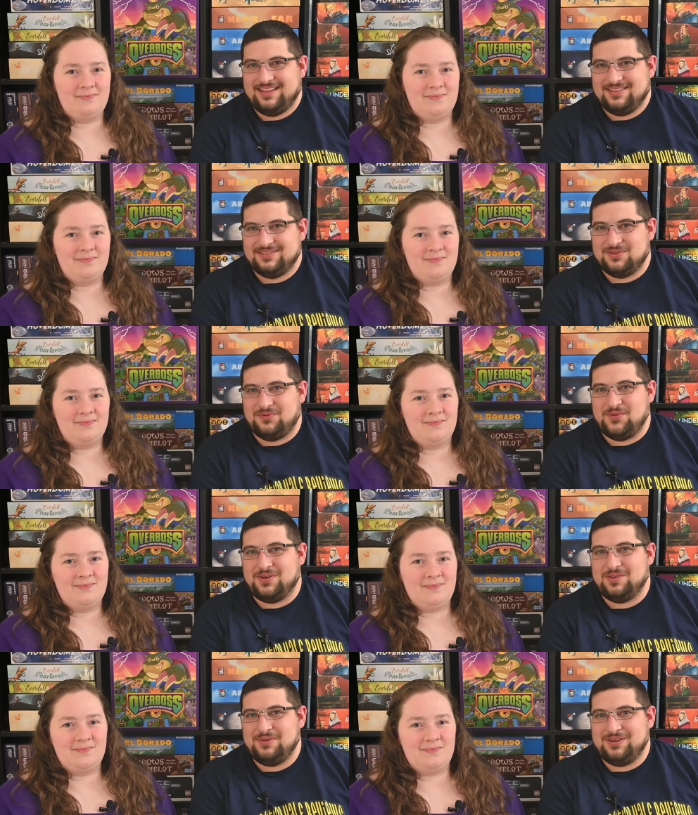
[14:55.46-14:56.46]
Speaker 1: So if you
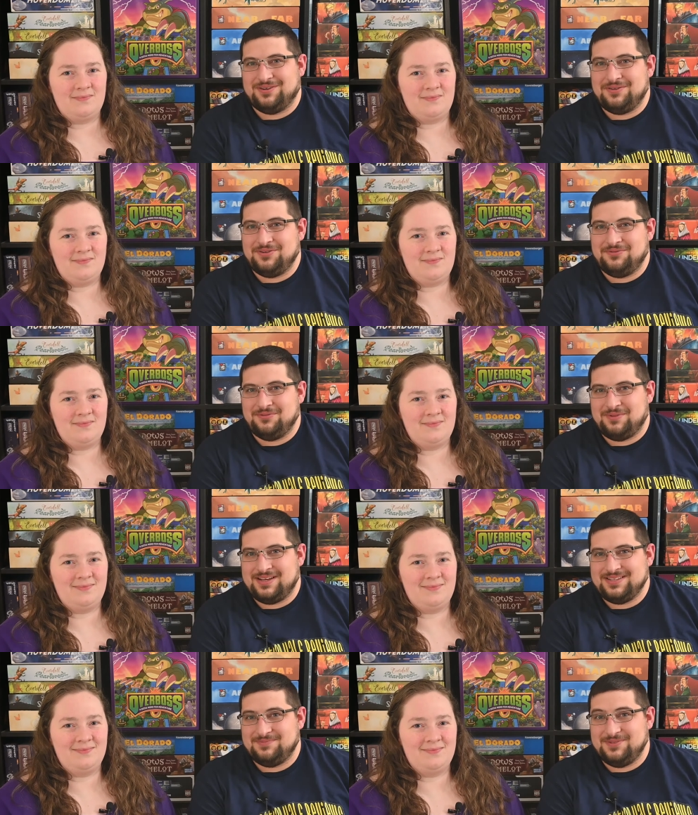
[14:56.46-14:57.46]
want to be your own
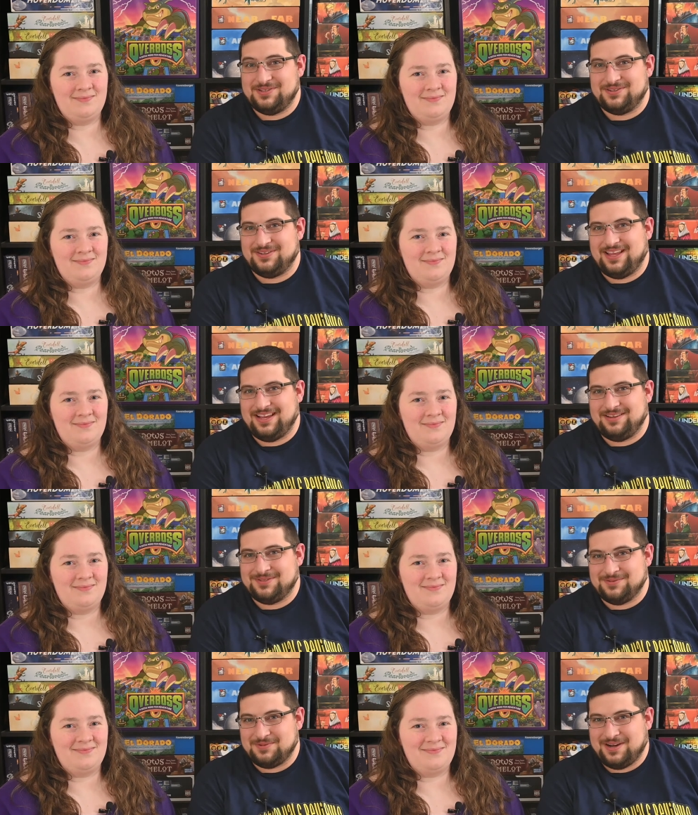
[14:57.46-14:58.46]
Overboss, be sure to like
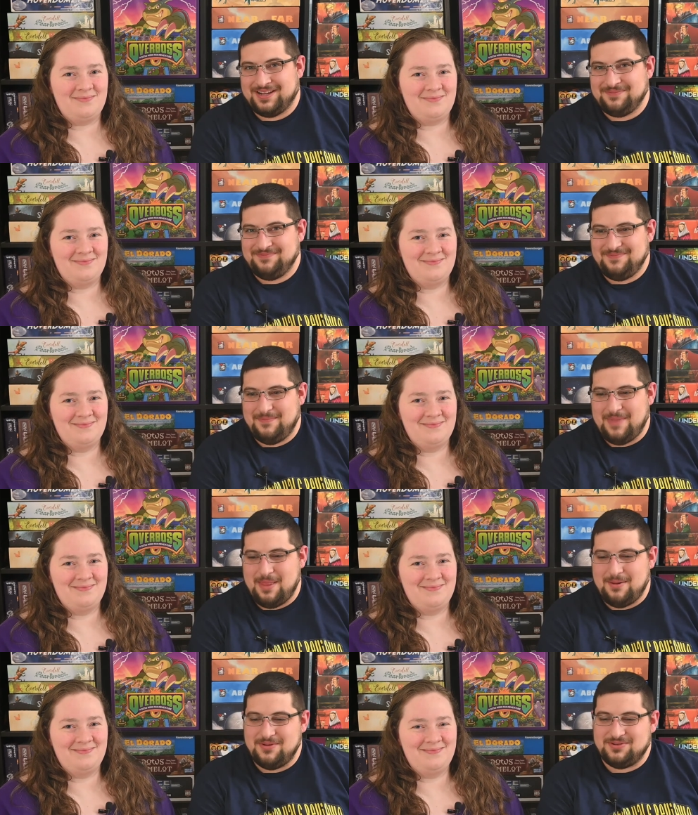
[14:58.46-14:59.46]
and subscribe. Blah. Your